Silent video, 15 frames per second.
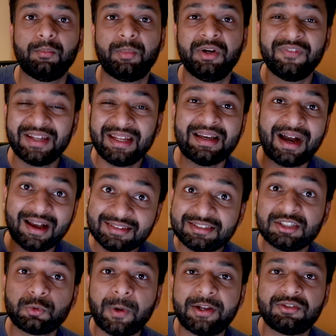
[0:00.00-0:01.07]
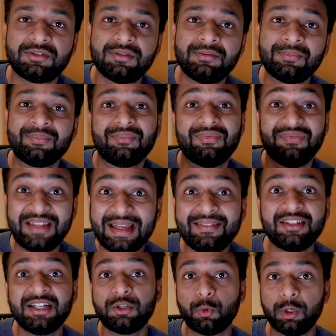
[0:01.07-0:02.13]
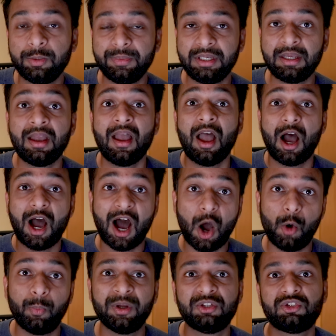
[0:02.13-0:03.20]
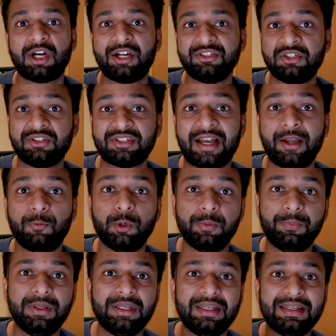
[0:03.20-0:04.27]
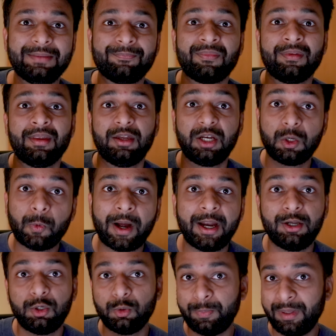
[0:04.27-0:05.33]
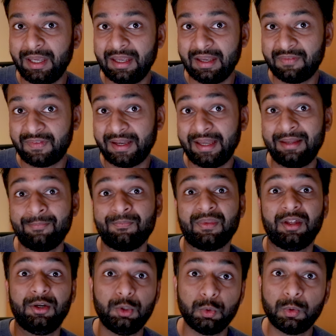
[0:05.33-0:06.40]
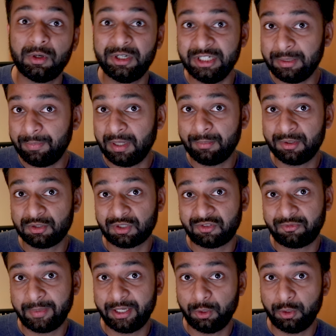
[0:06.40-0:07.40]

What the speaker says: But when I asked this question, then they told me how much charges I would be required to pay if I do early payments of my